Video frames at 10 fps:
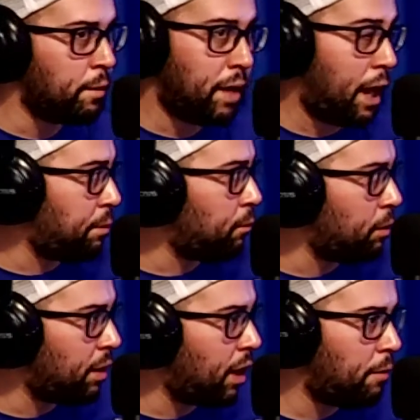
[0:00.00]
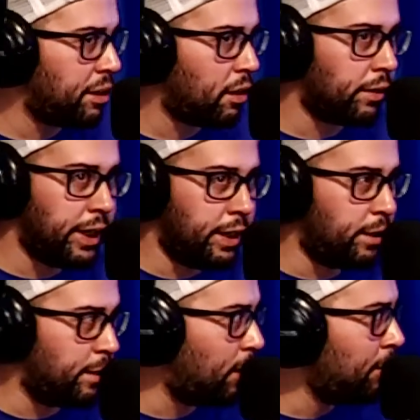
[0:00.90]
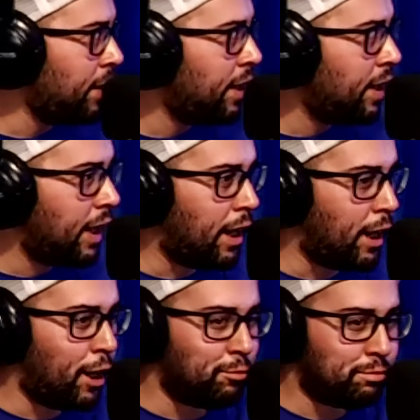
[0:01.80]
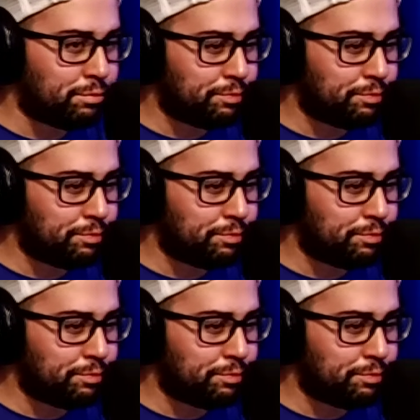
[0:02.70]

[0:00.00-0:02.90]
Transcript: Right. Happened with Muhammad Ali, you know. Right. Um,